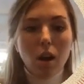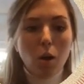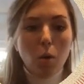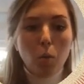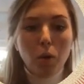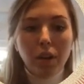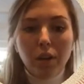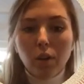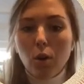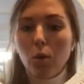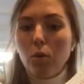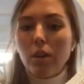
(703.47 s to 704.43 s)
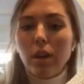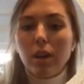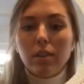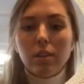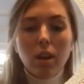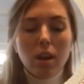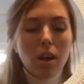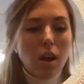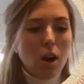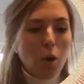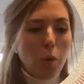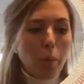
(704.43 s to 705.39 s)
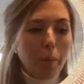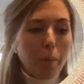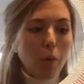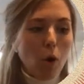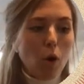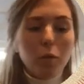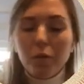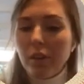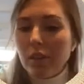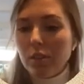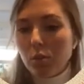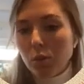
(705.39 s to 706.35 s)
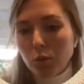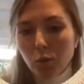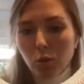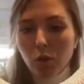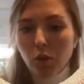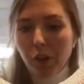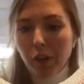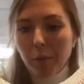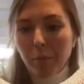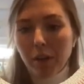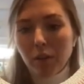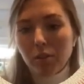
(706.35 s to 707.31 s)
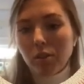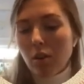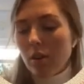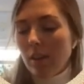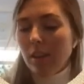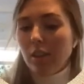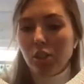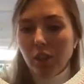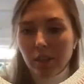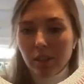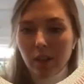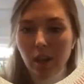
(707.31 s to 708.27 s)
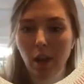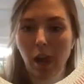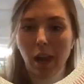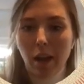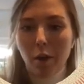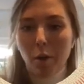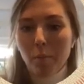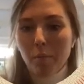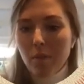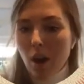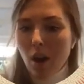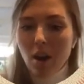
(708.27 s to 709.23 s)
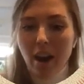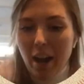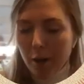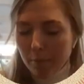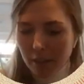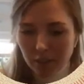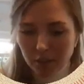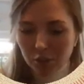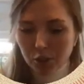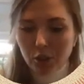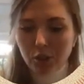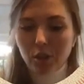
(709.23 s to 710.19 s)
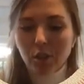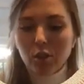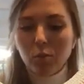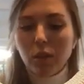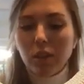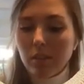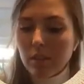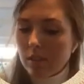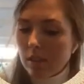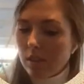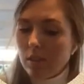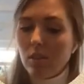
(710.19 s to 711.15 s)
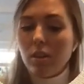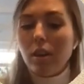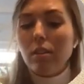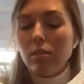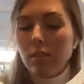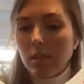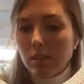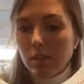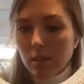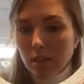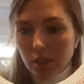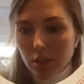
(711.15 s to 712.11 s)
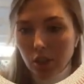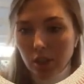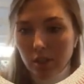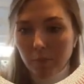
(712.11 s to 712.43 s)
we know that Office or Google emails are legit, our head makes a shortcut to it that says, okay, this is legit.